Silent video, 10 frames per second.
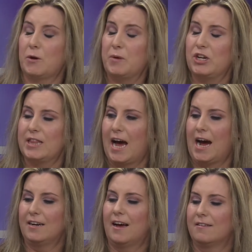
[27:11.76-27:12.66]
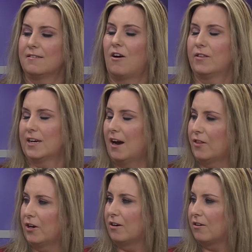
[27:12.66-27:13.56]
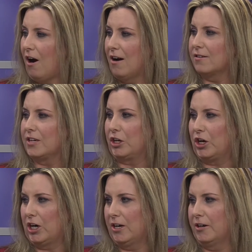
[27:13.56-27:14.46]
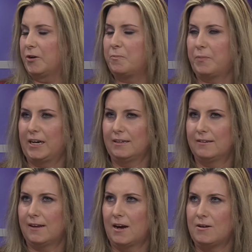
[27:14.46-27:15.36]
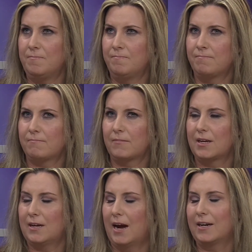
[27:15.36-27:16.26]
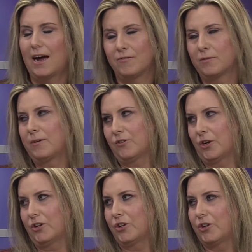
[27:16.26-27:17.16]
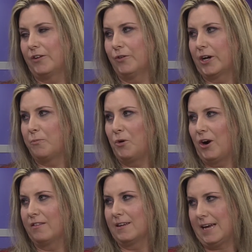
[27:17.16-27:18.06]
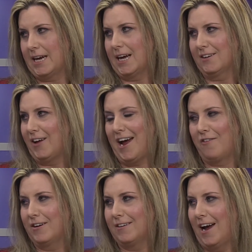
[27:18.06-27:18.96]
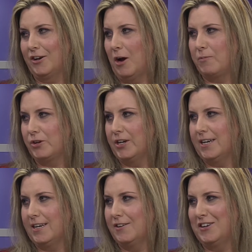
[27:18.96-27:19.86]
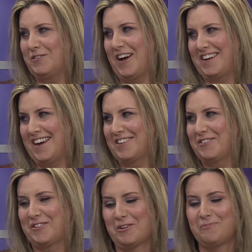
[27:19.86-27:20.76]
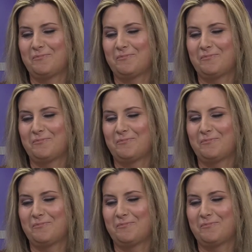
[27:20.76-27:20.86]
much that as all the other costs incurred. But I'd have to research and look more at the data. I haven't had an opportunity to do that yet. So.